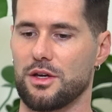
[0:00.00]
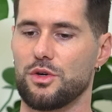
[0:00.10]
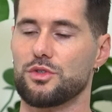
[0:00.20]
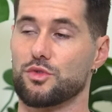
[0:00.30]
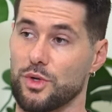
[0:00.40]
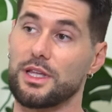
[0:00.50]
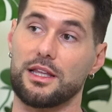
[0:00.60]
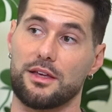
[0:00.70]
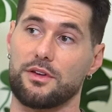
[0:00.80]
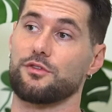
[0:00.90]
who's
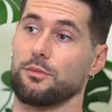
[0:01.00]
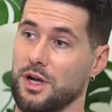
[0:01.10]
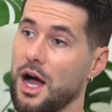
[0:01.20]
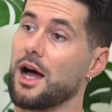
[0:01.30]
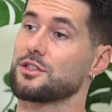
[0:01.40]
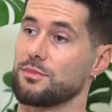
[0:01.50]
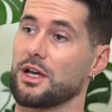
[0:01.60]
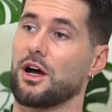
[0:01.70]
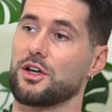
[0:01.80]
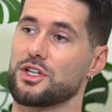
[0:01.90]
really living from
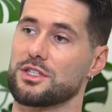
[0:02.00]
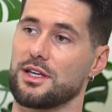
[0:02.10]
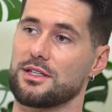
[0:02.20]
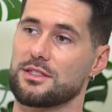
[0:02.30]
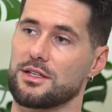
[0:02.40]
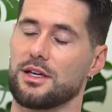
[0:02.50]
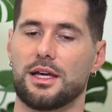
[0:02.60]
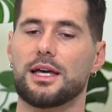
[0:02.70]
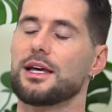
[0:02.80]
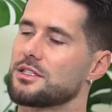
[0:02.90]
cosmic consciousness yeah